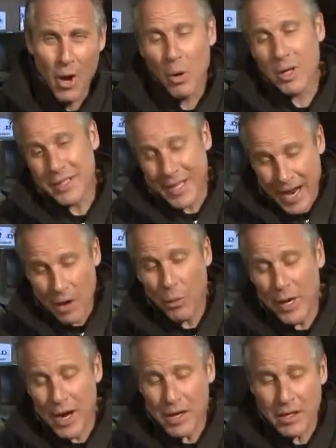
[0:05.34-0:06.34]
Well, today
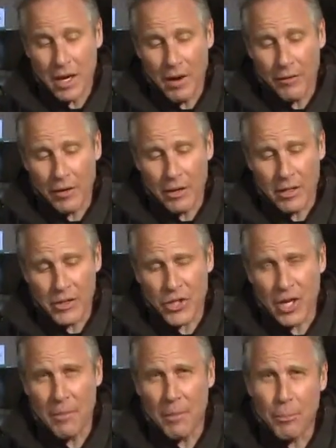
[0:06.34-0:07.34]
we uncovered
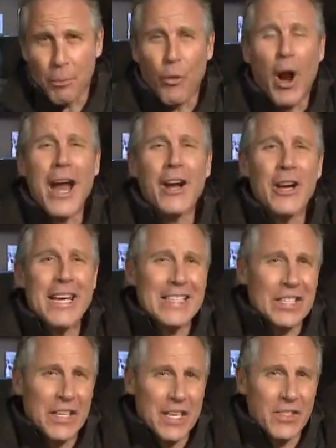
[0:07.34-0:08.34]
some prior
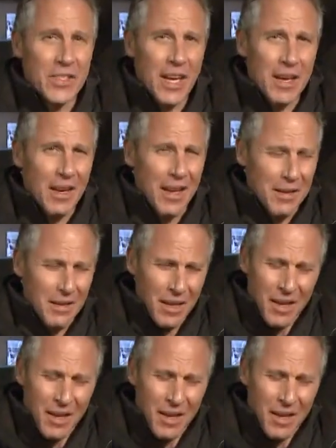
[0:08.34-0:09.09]
incidents and, and